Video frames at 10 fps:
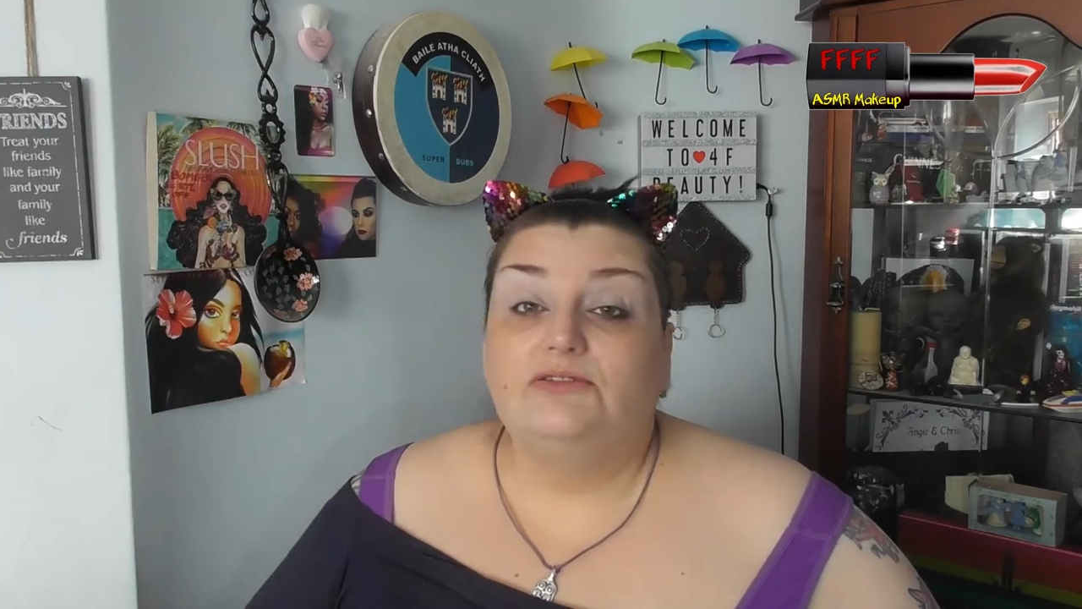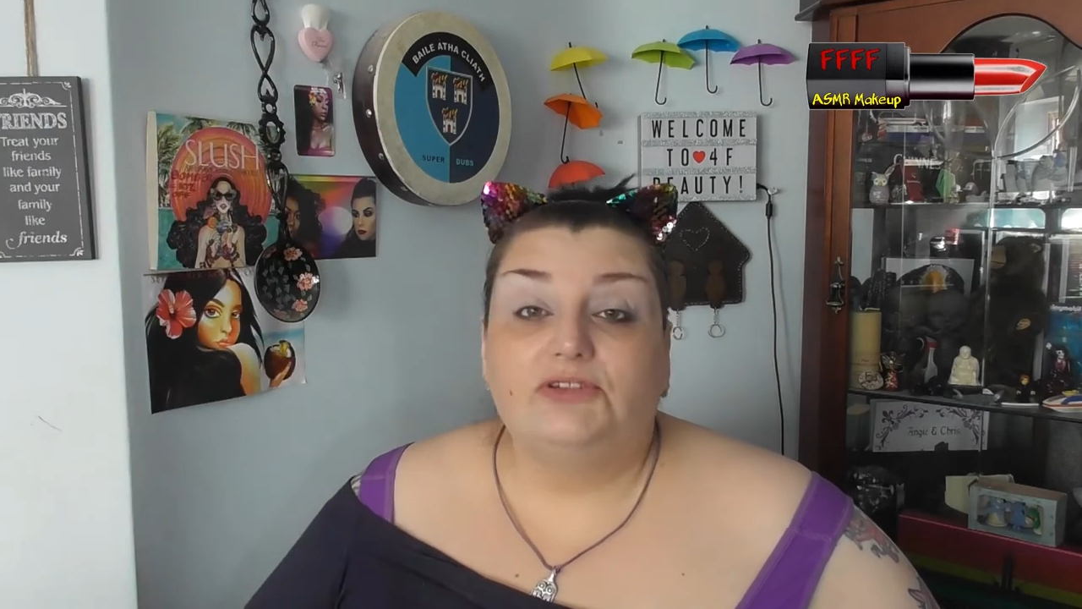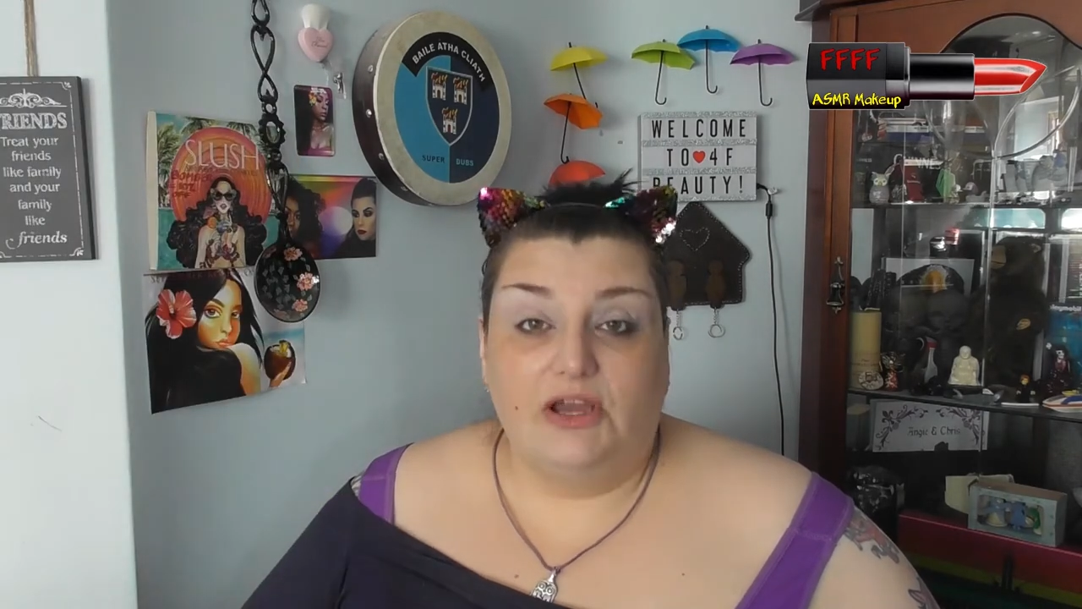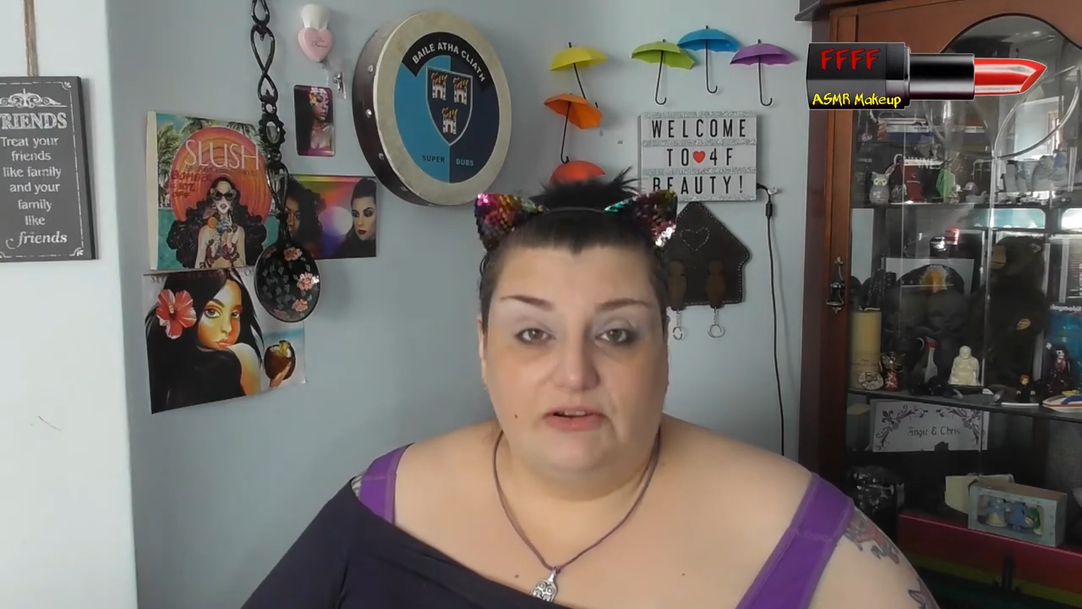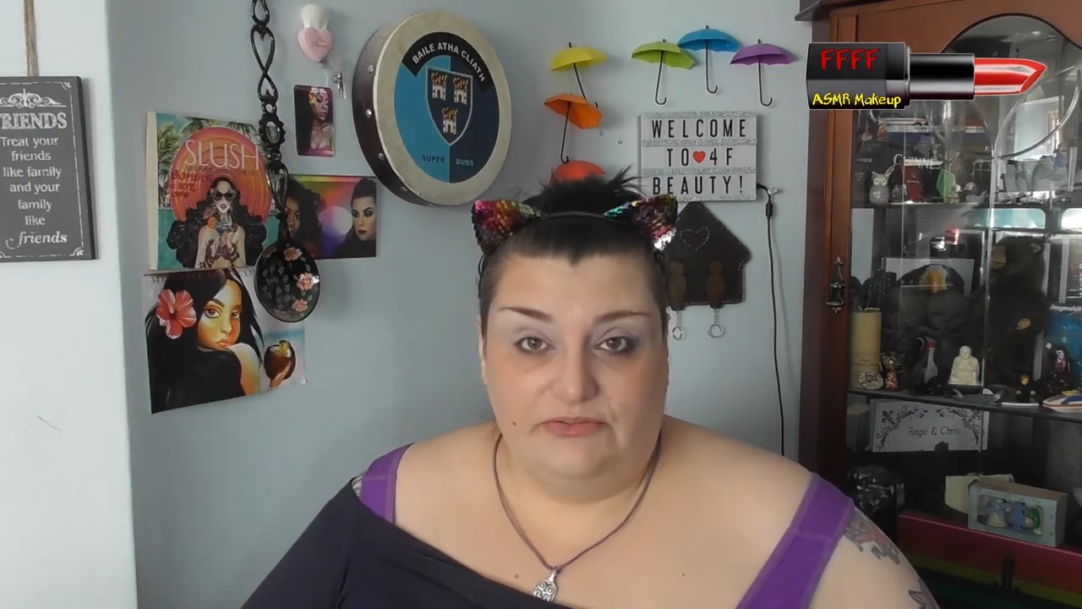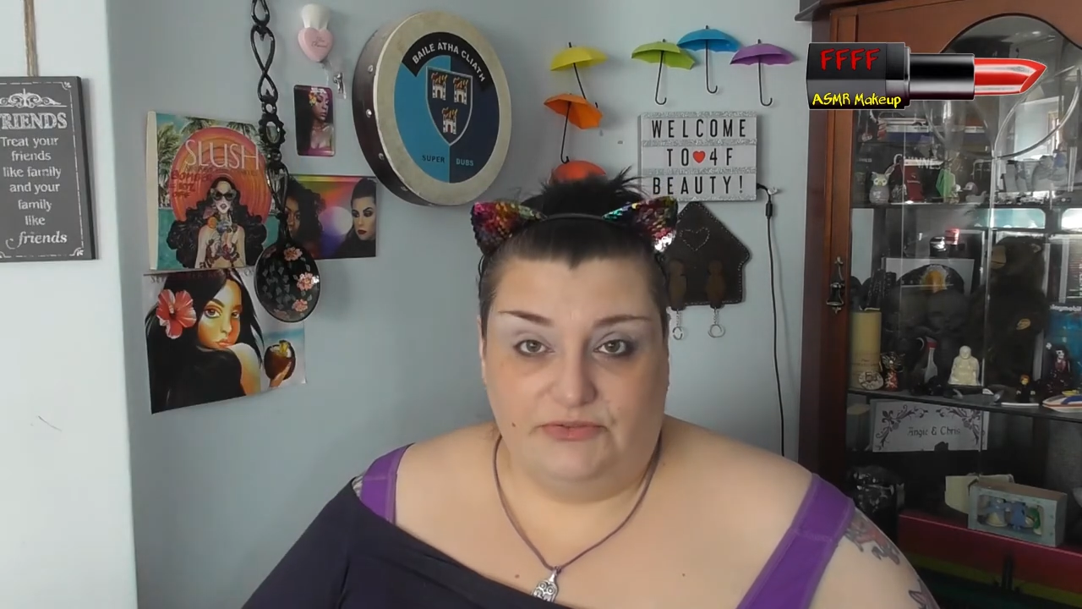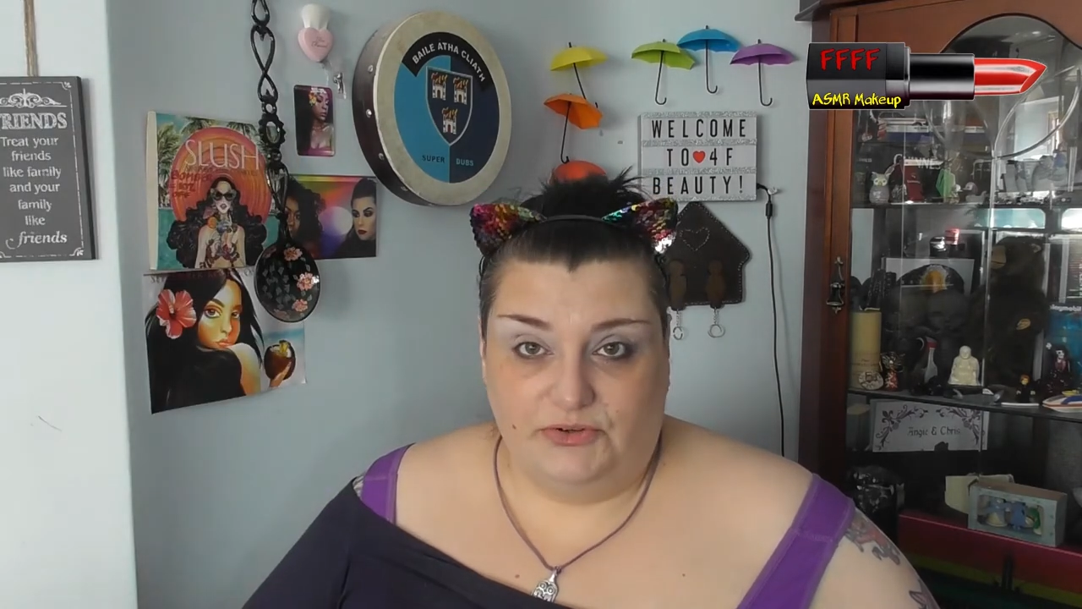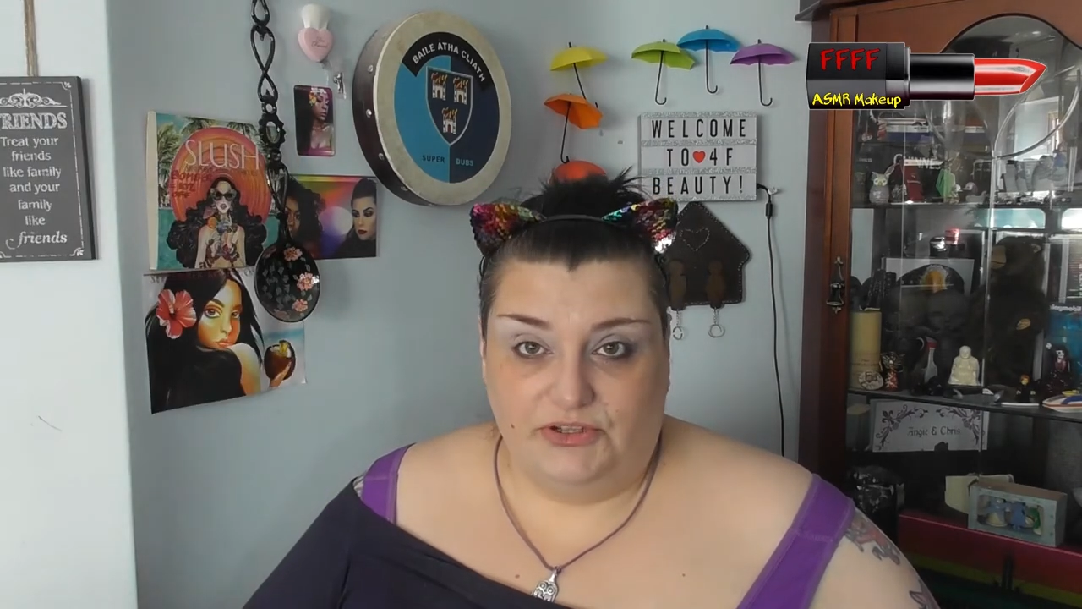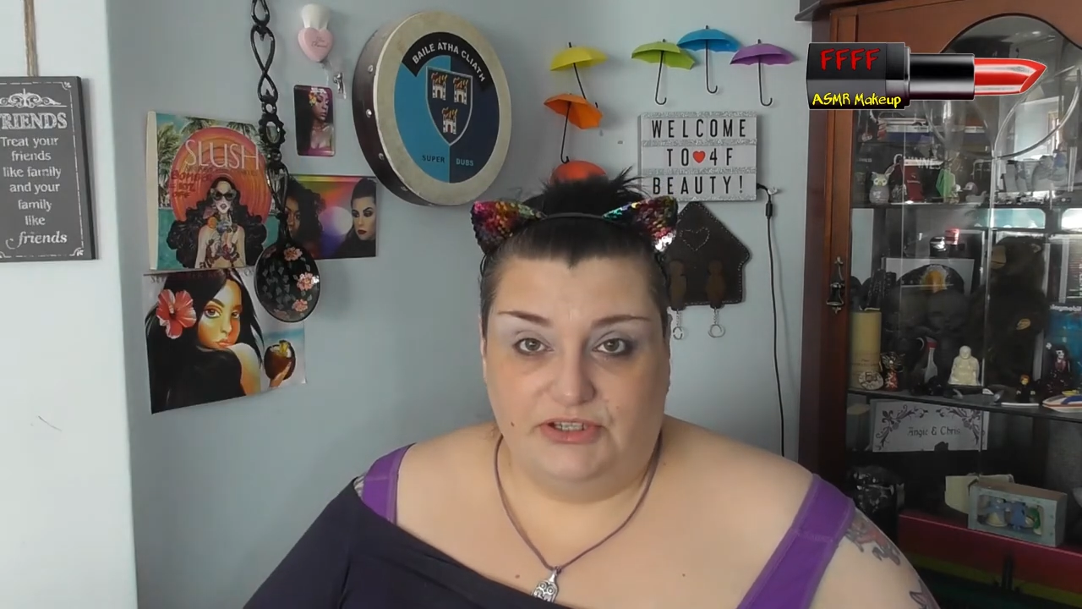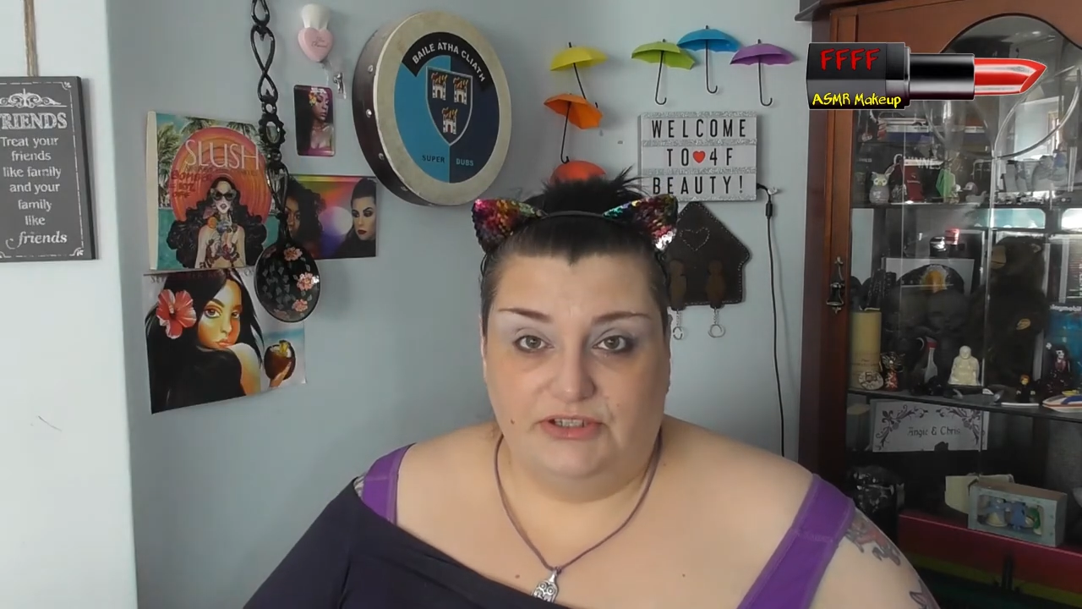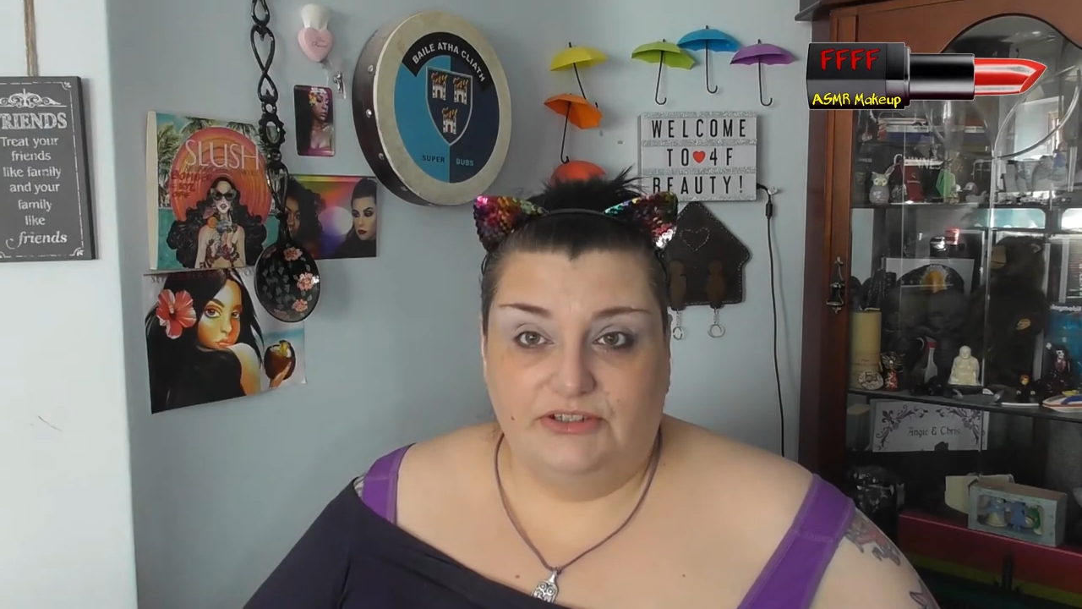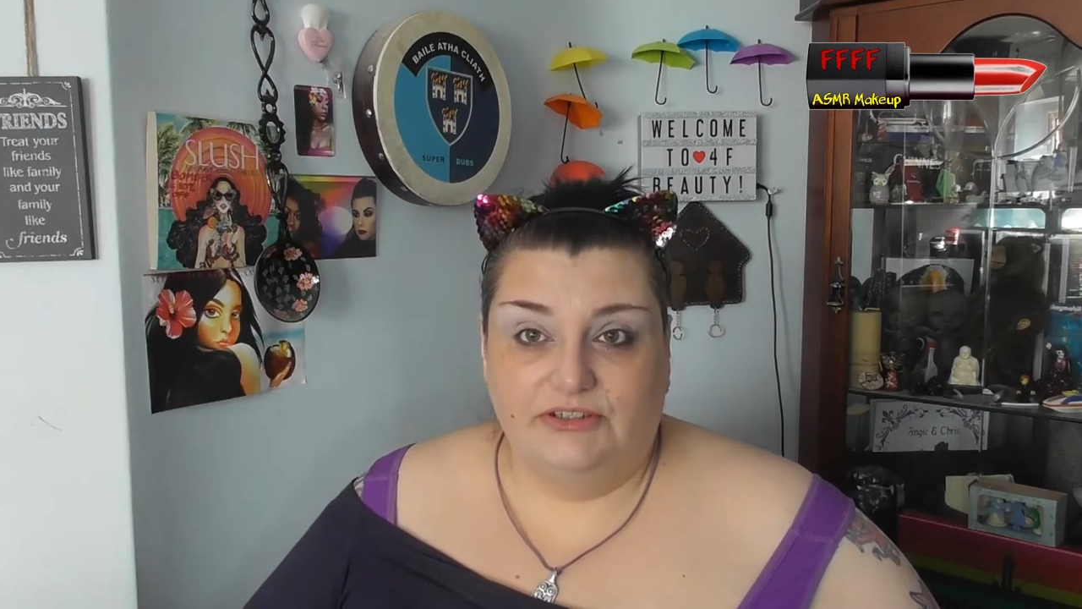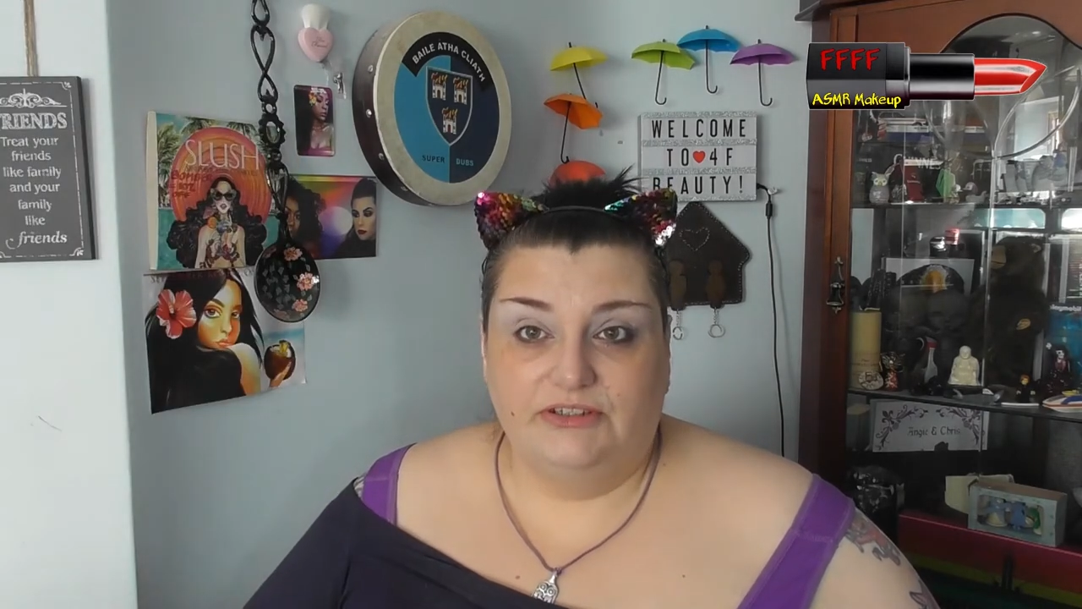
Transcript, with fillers: slowly for you,